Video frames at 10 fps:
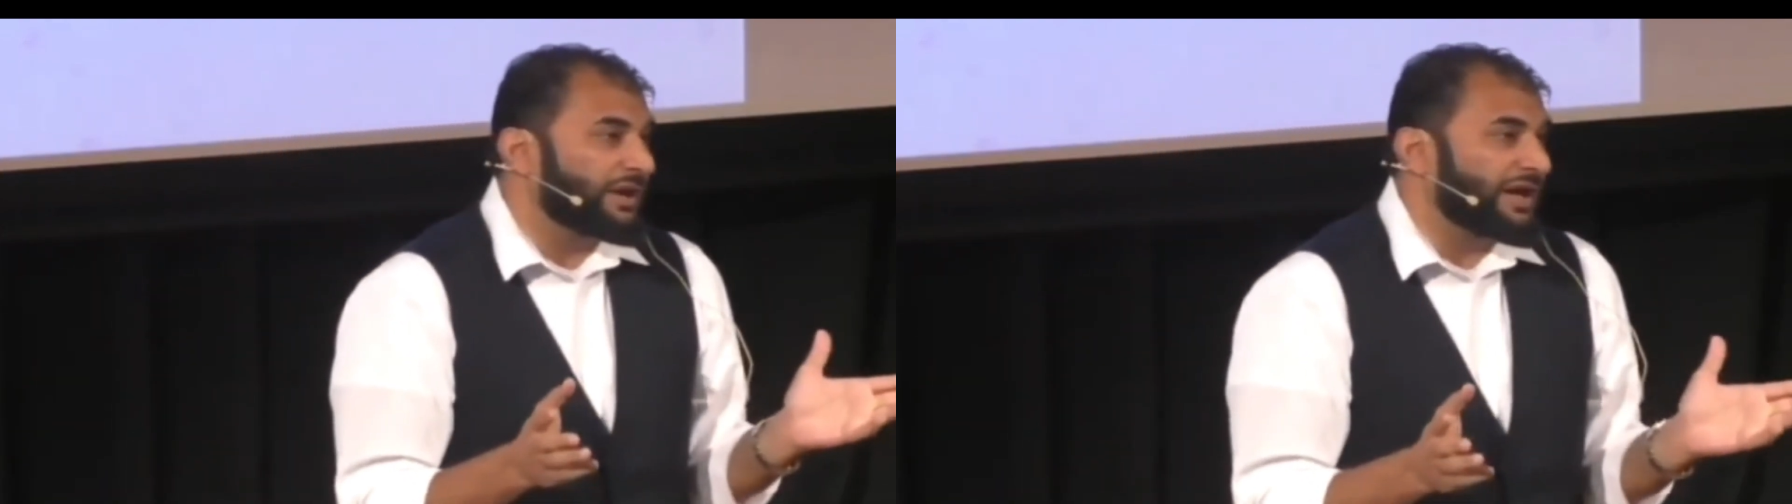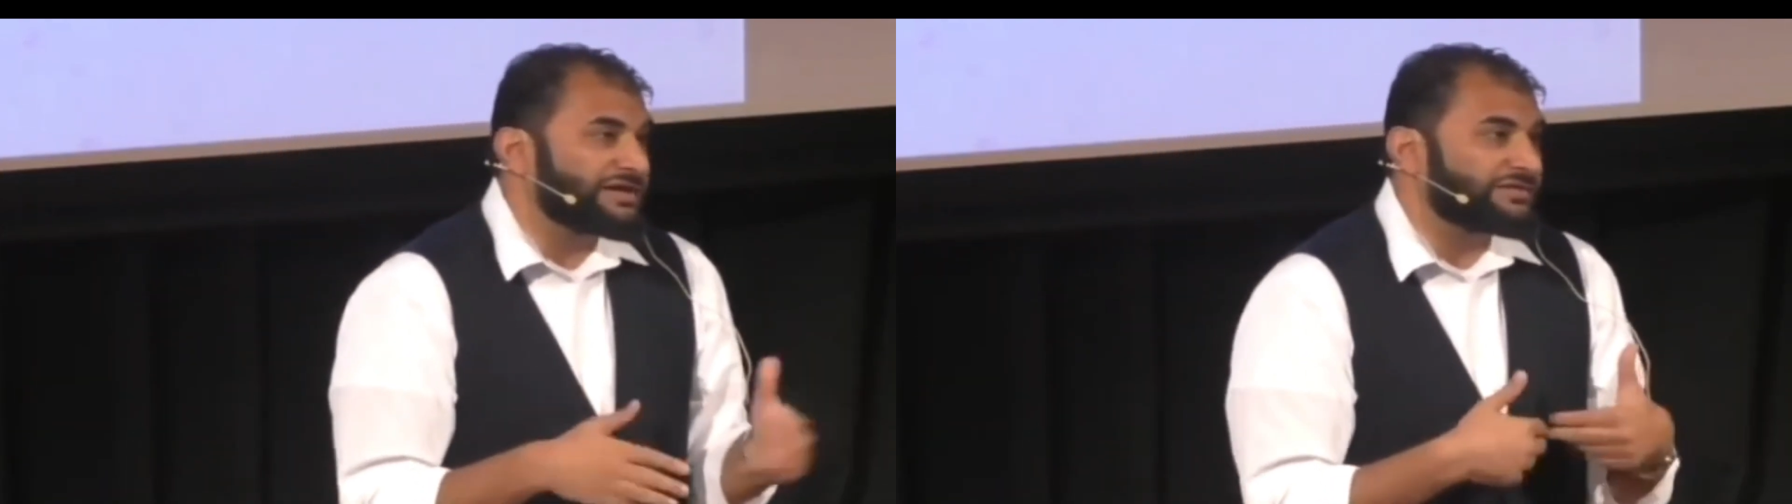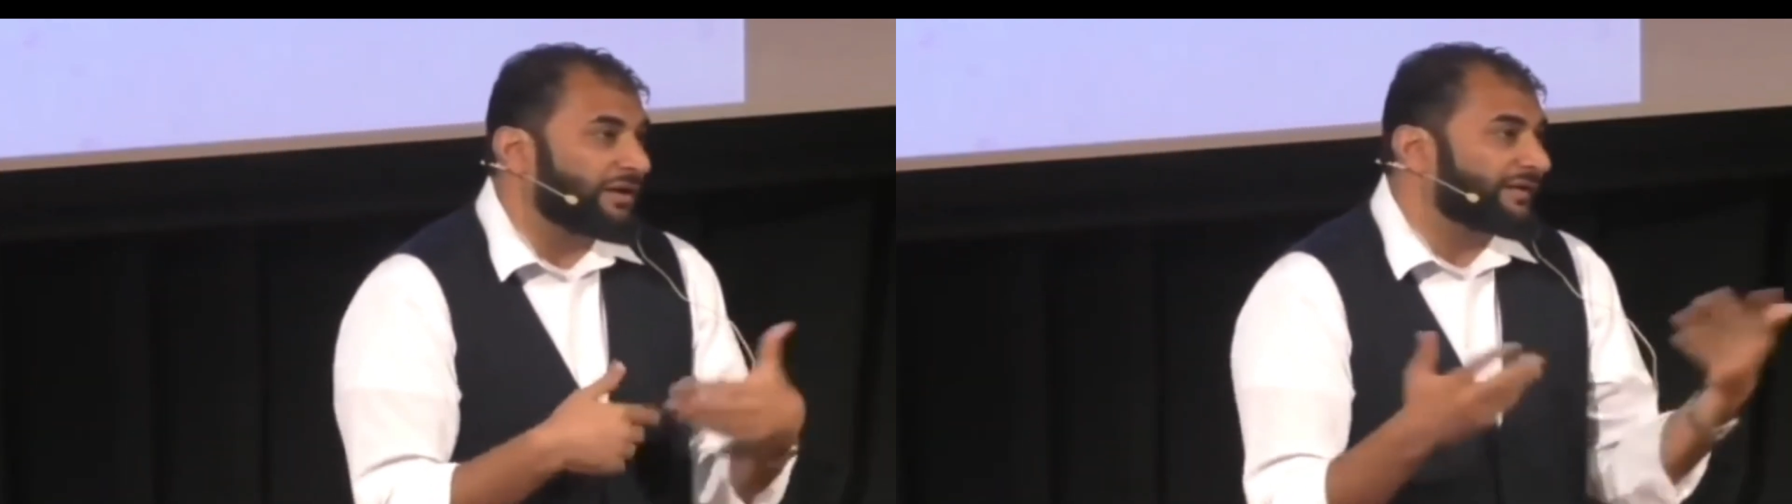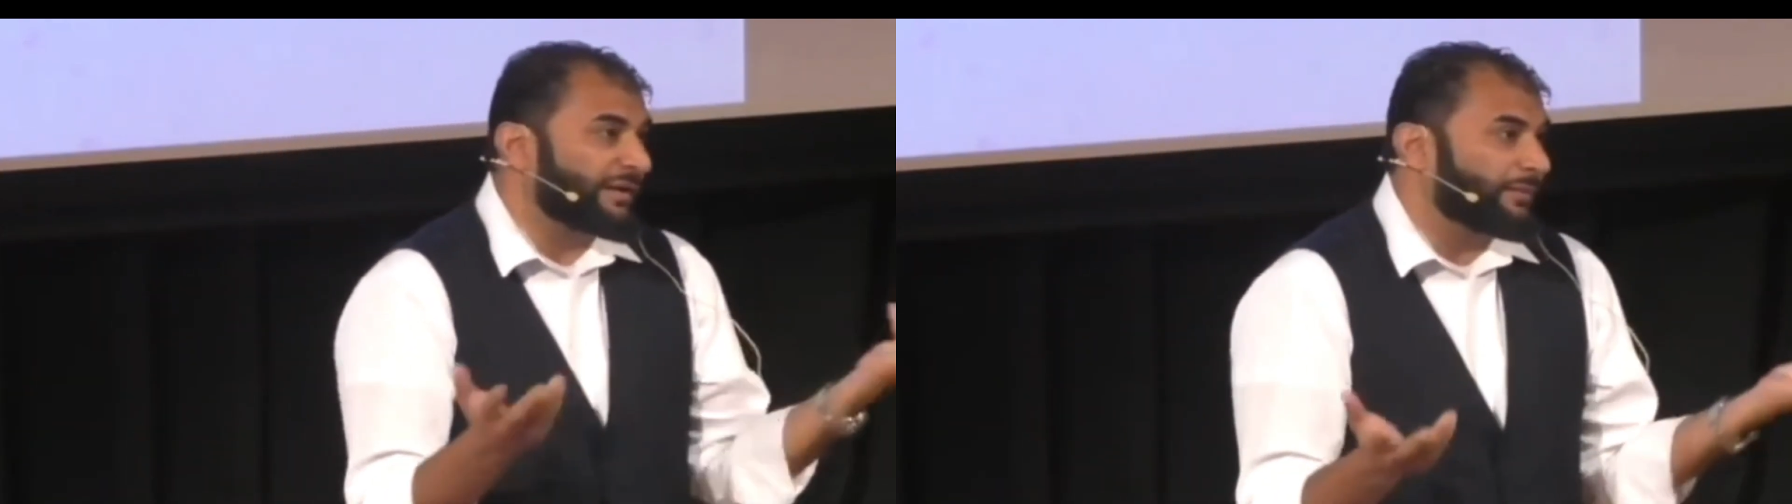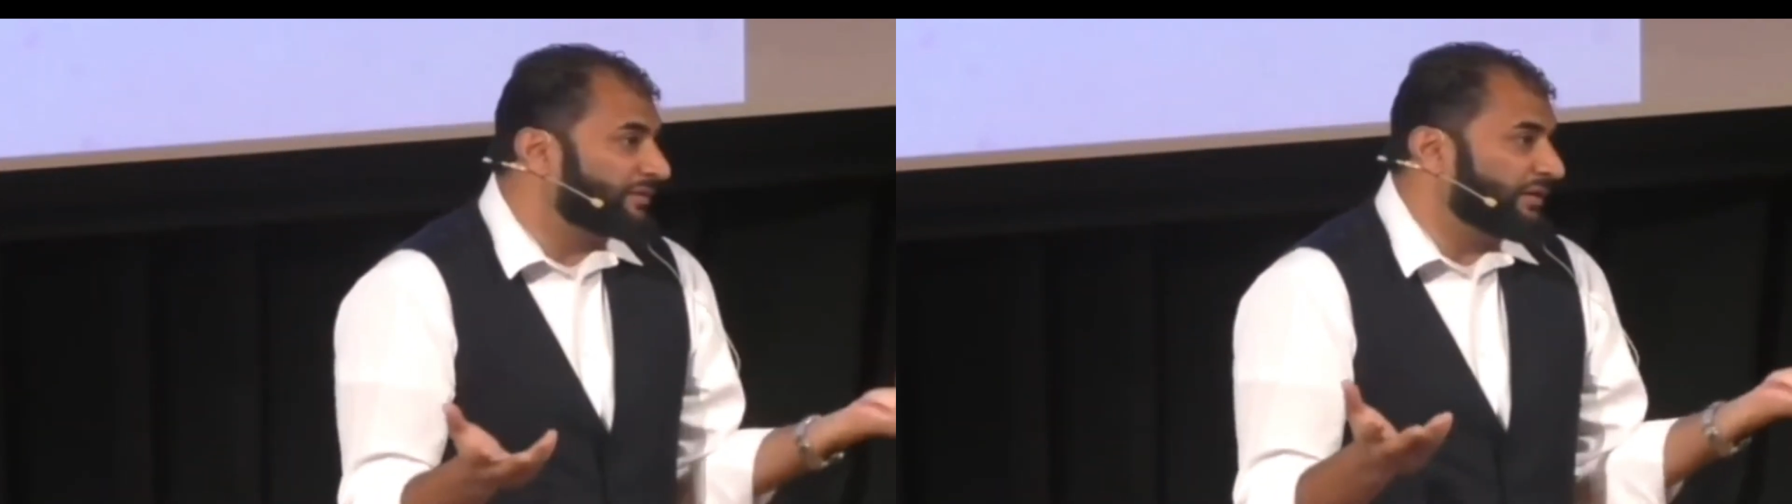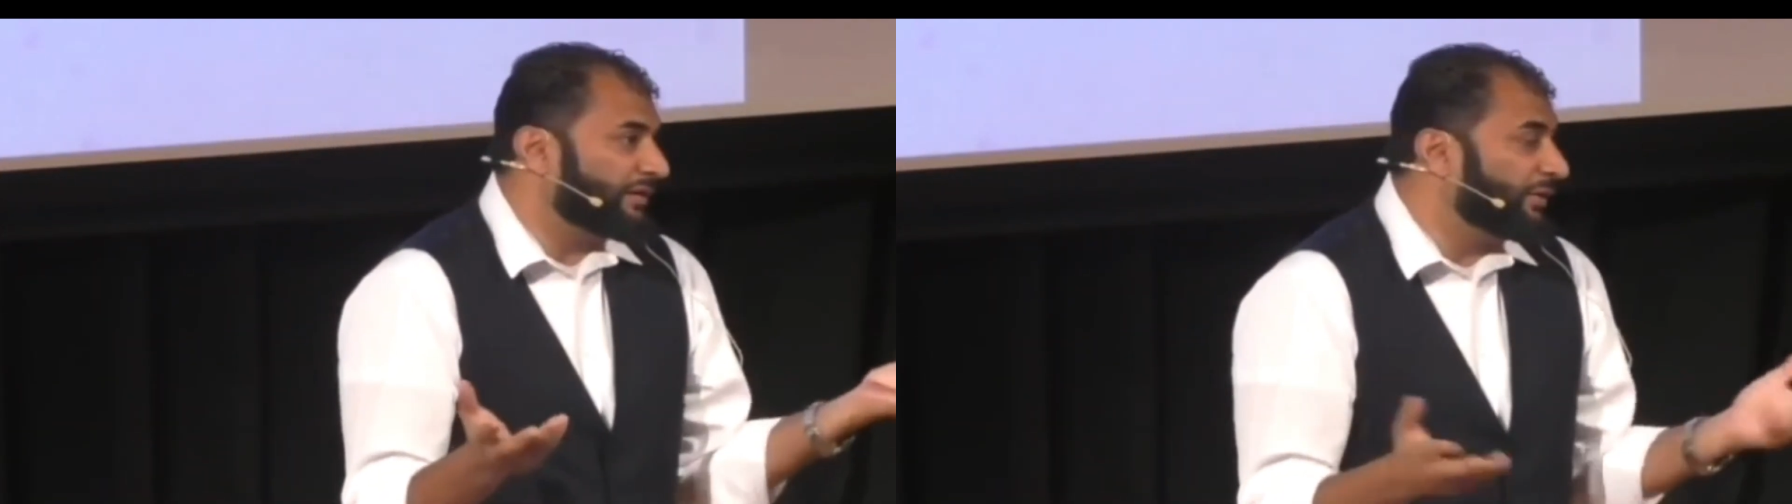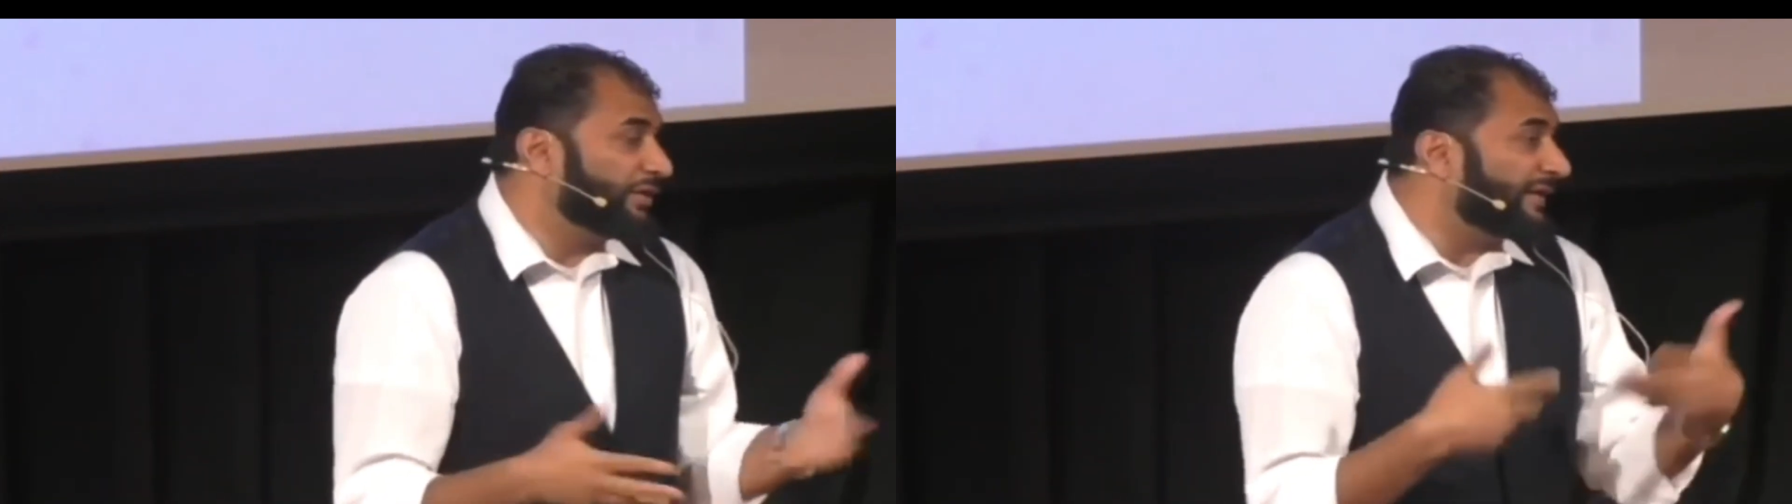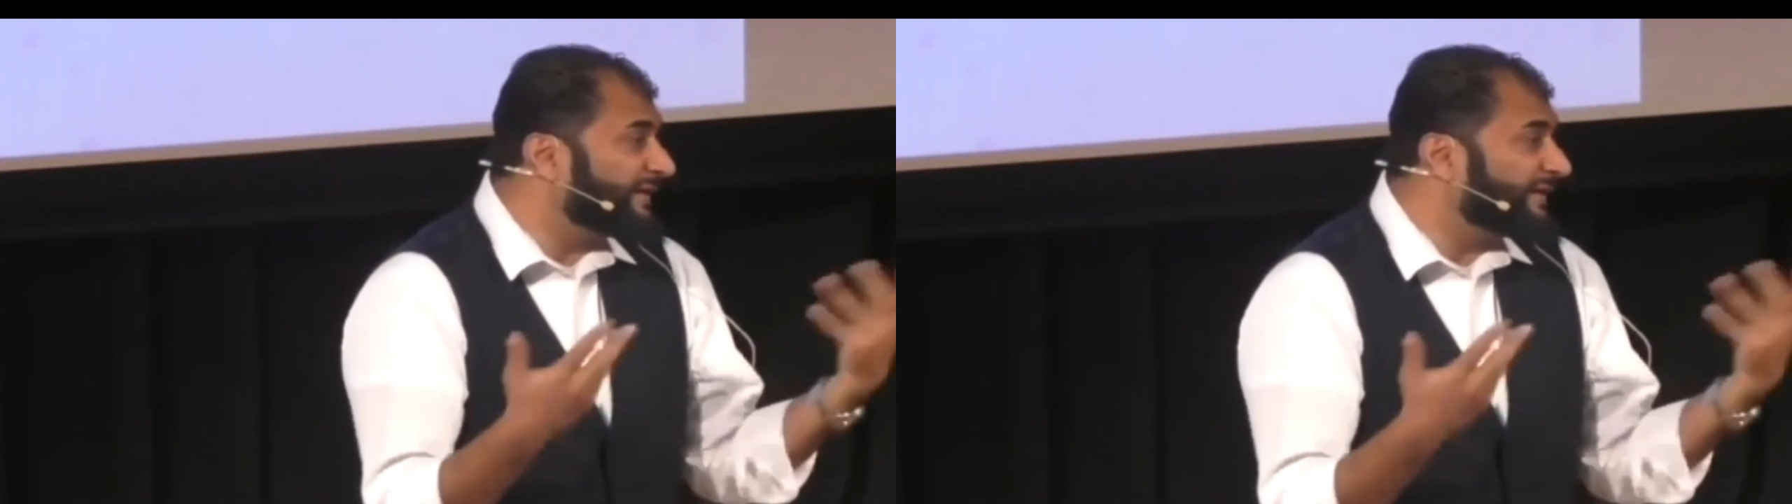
It is not acceptable. We don't